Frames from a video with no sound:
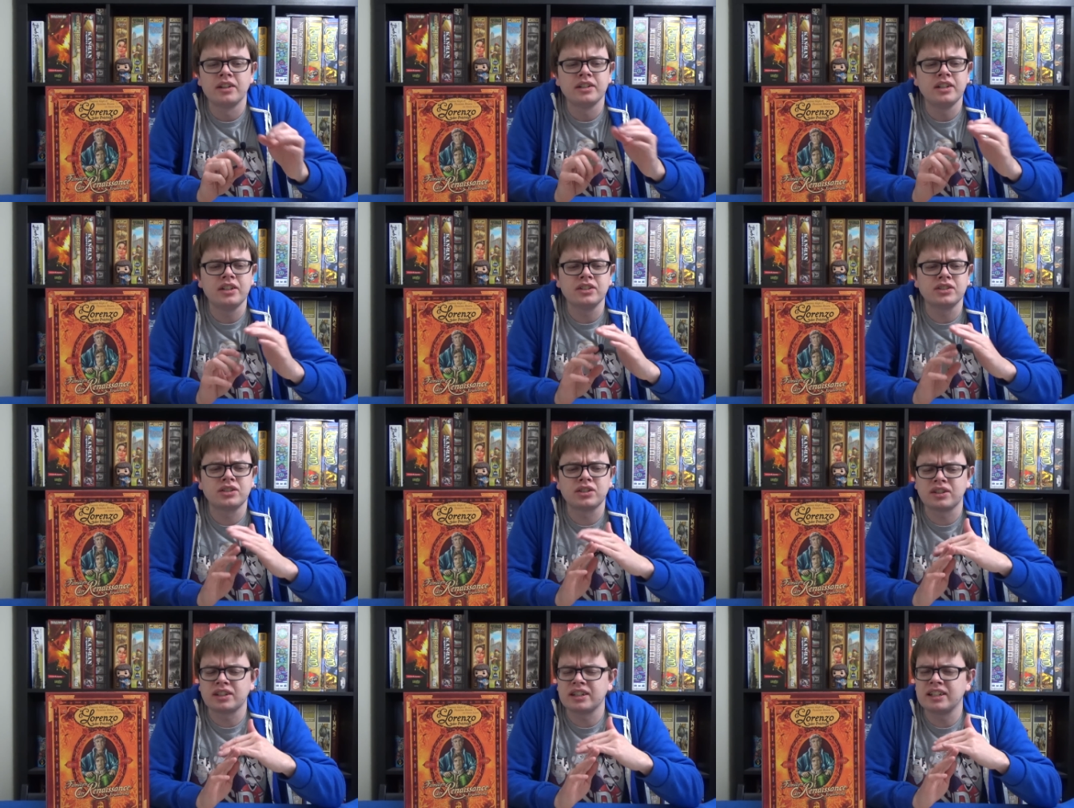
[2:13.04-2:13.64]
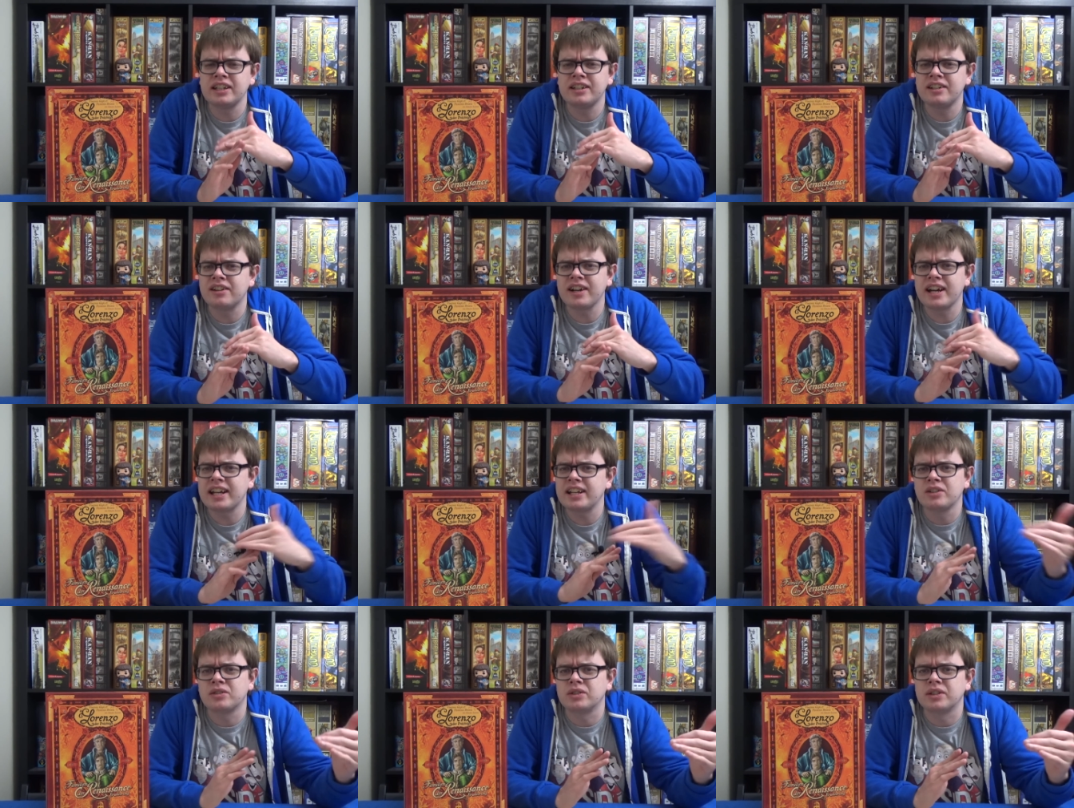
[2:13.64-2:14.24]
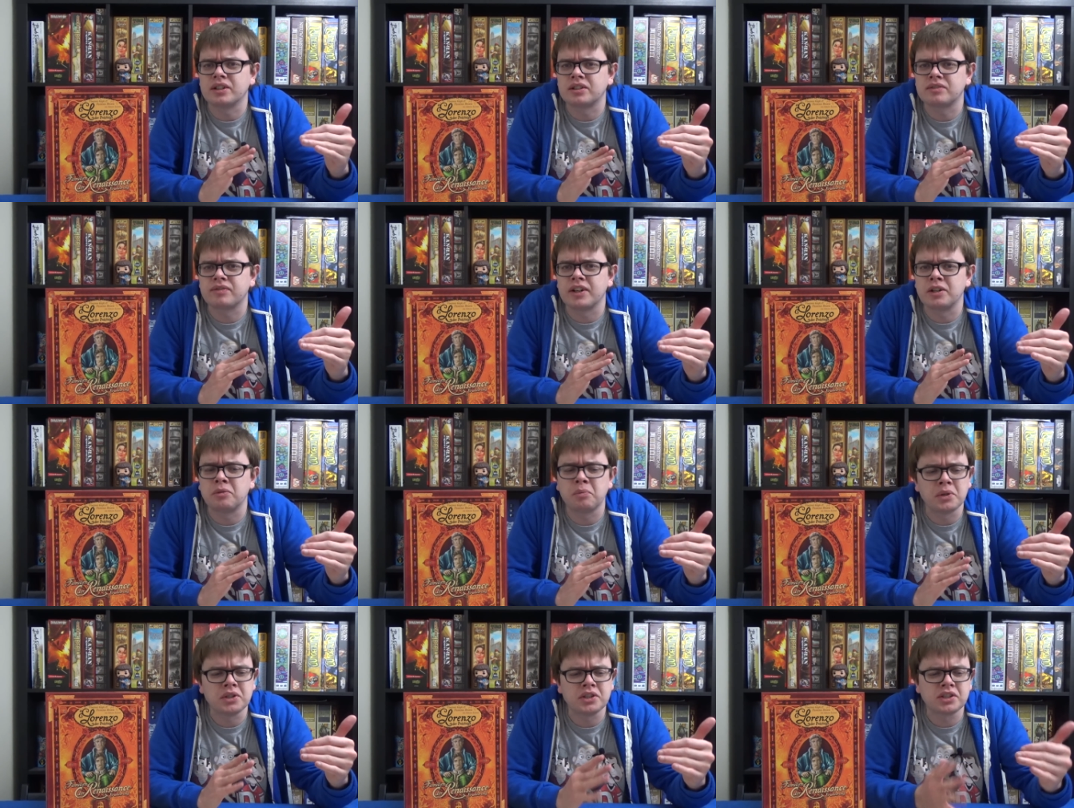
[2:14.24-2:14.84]
you, suddenly you're not getting all those
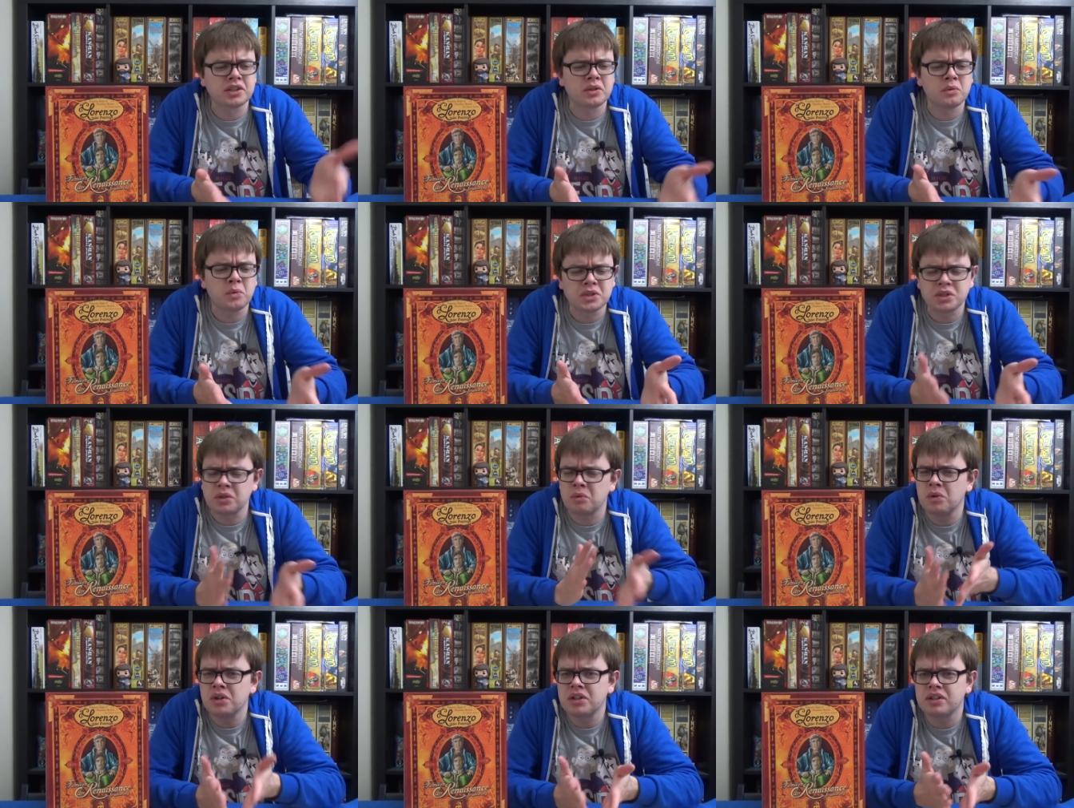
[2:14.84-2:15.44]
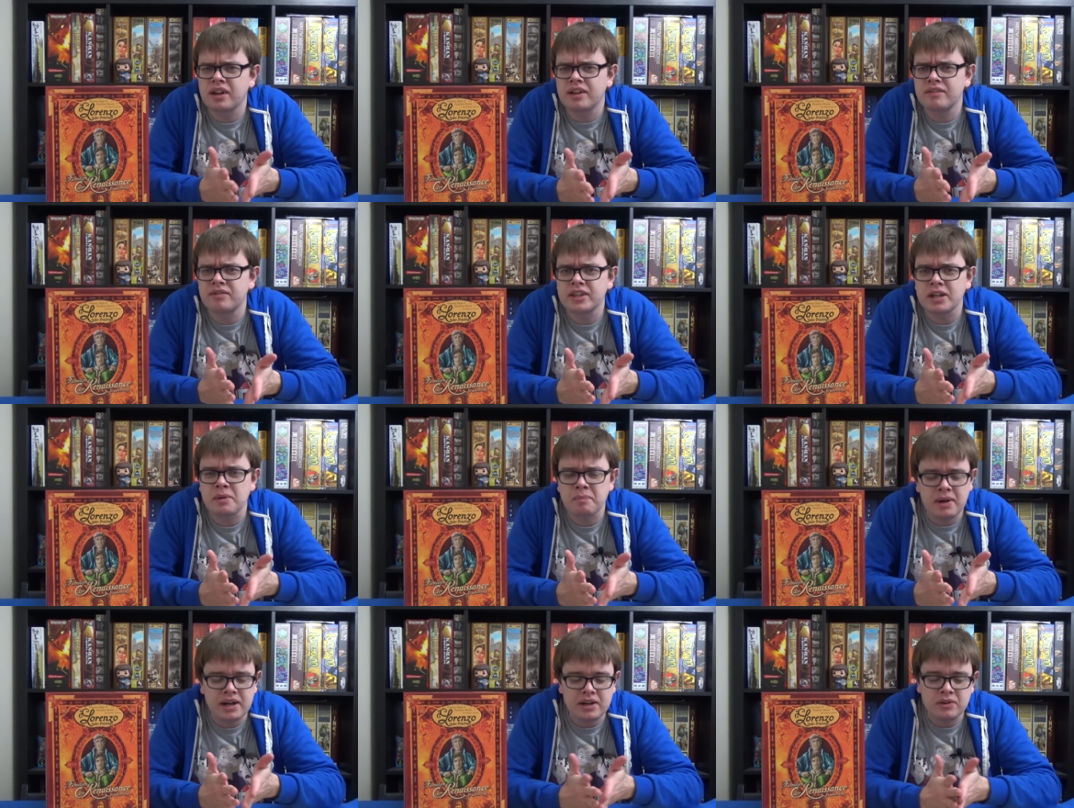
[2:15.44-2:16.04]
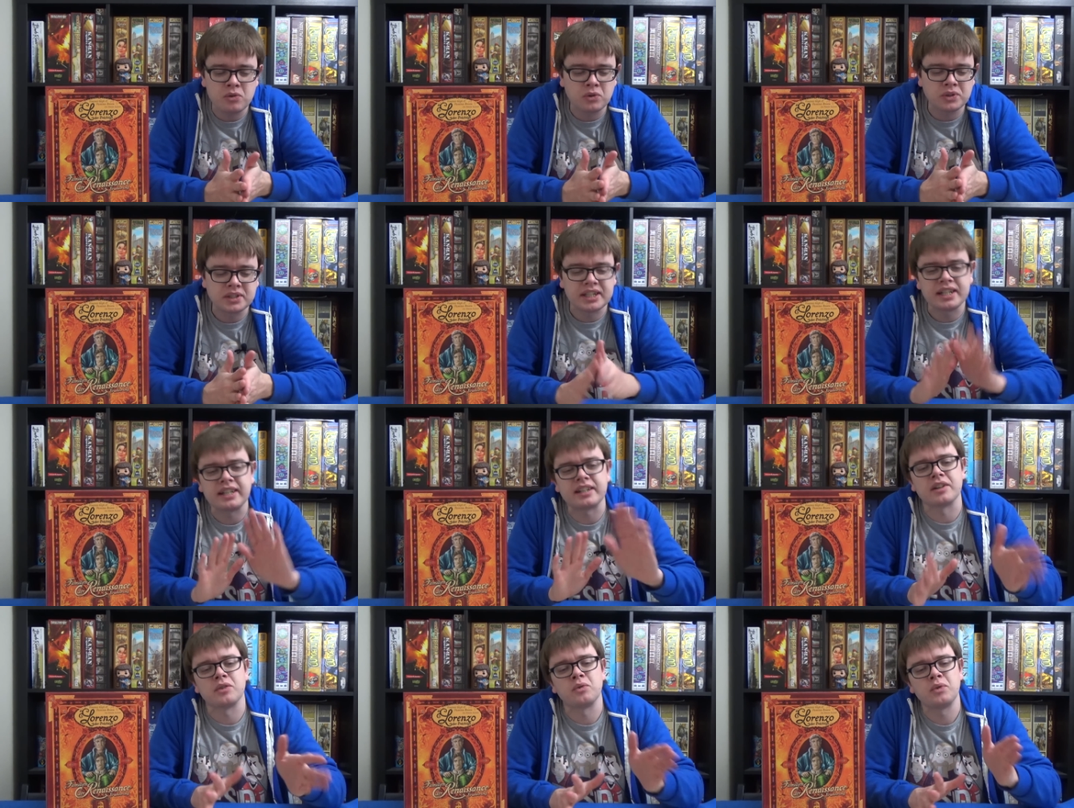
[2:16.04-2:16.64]
faith points. So was it worth going for that power
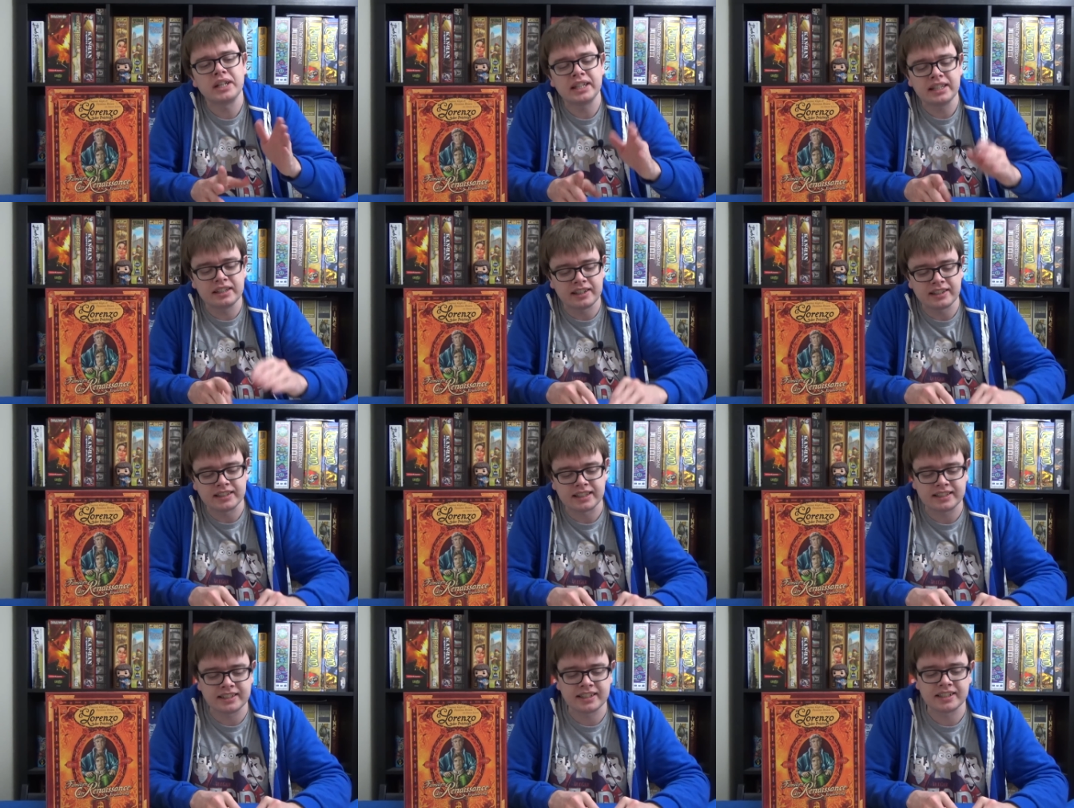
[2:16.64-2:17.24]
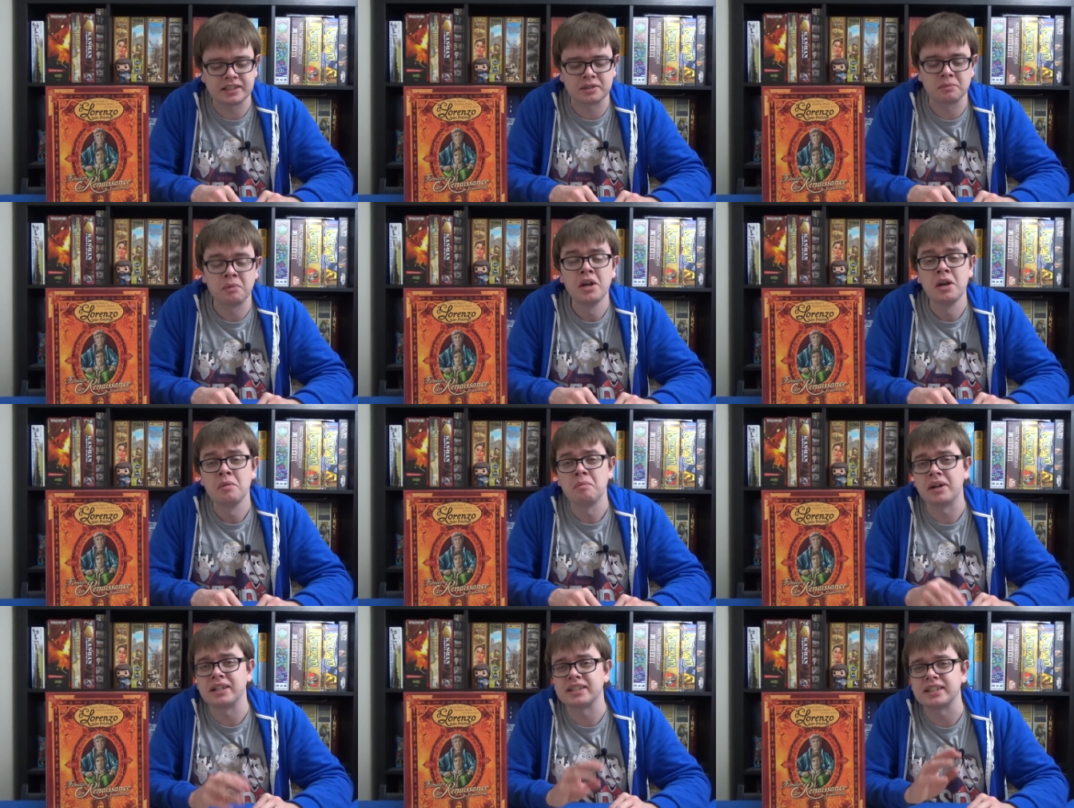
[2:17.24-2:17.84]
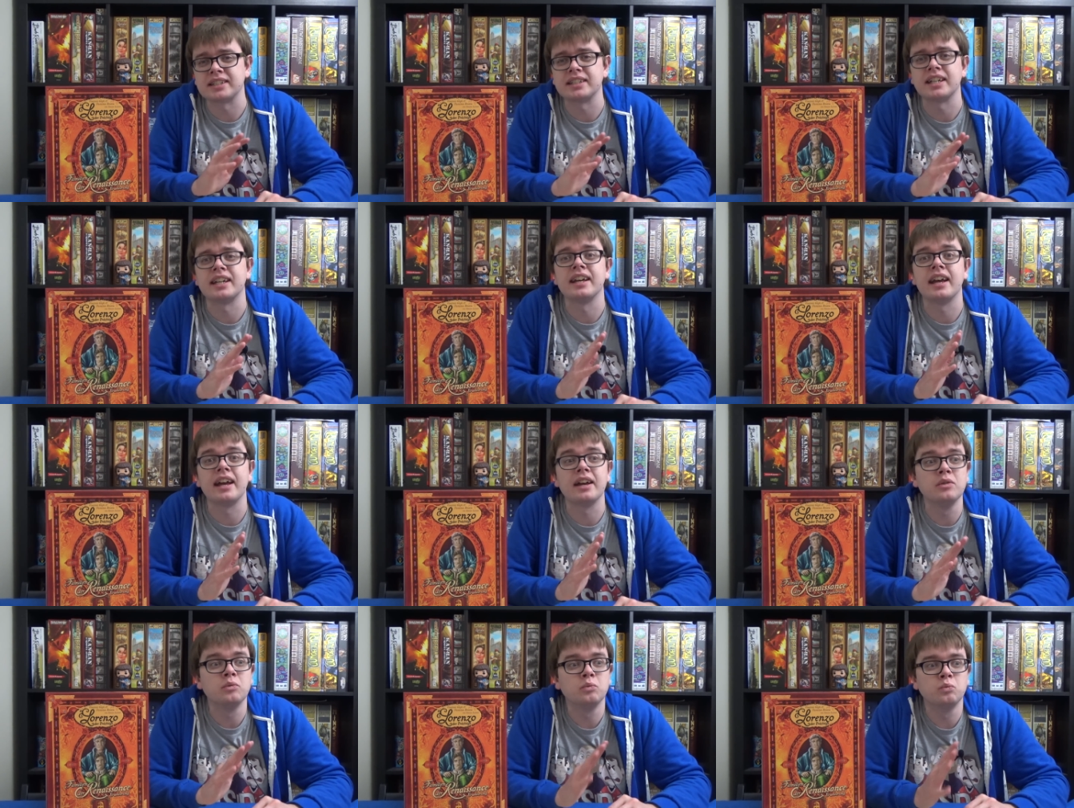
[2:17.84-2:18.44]
altogether? I really like the system, but as I say,
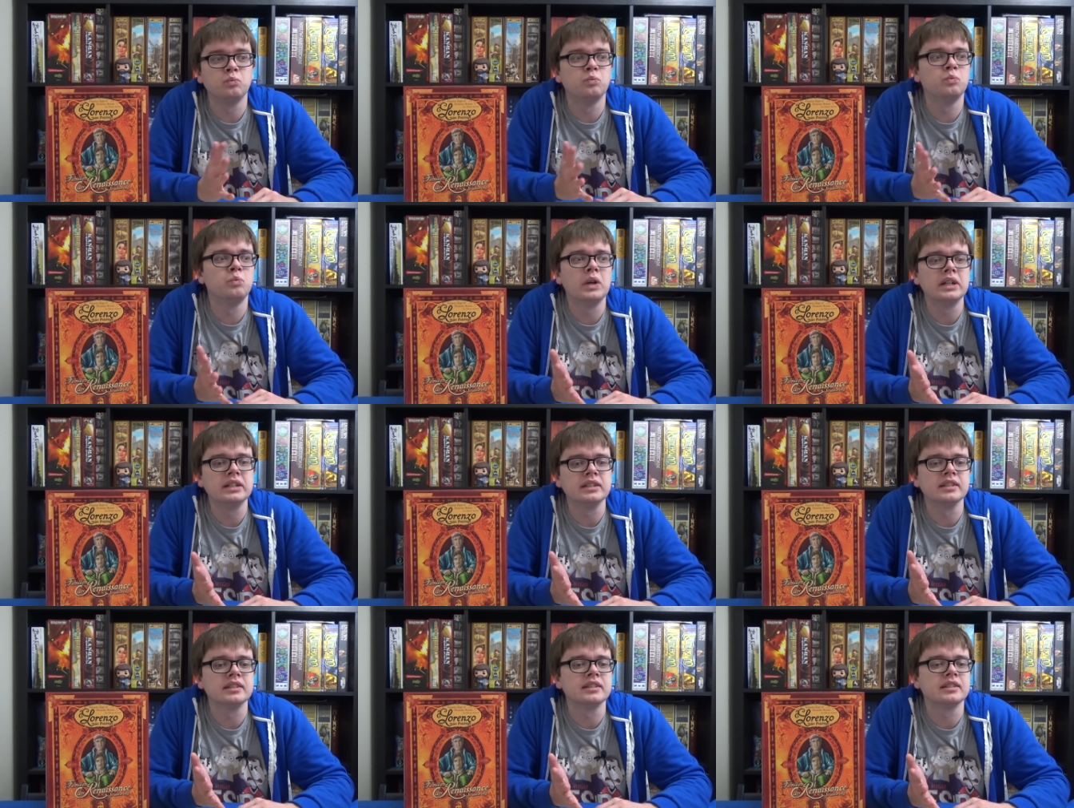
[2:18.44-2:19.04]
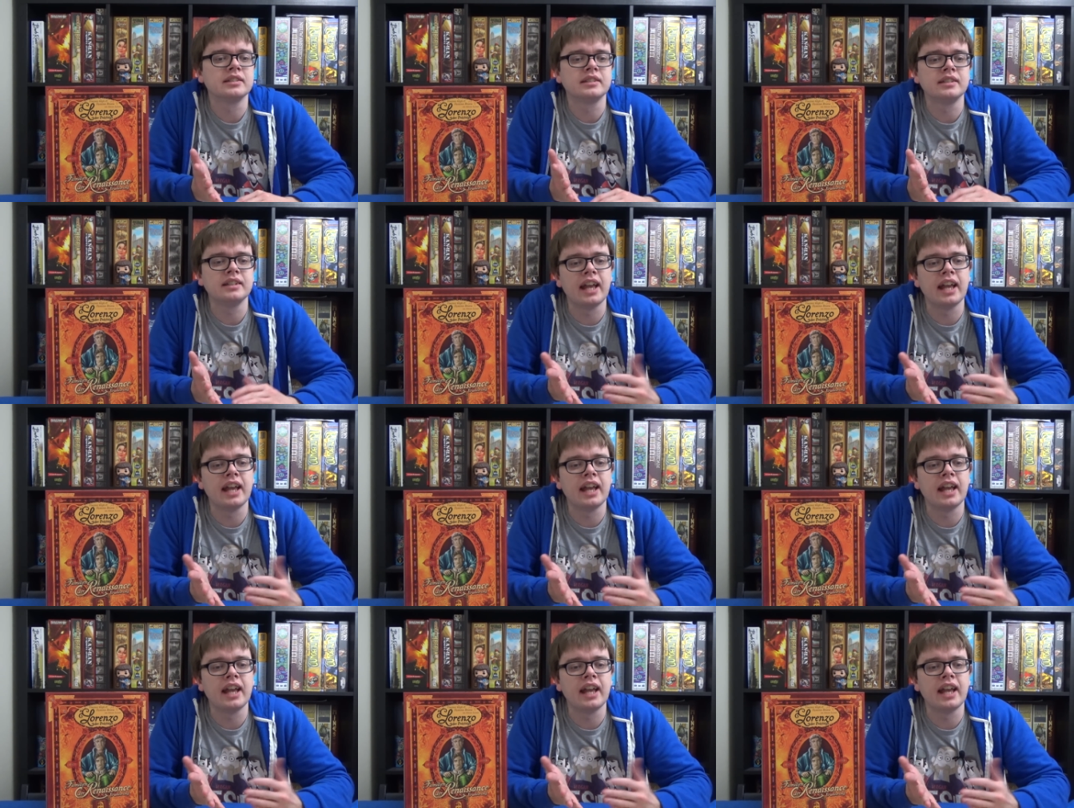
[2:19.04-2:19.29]
it will.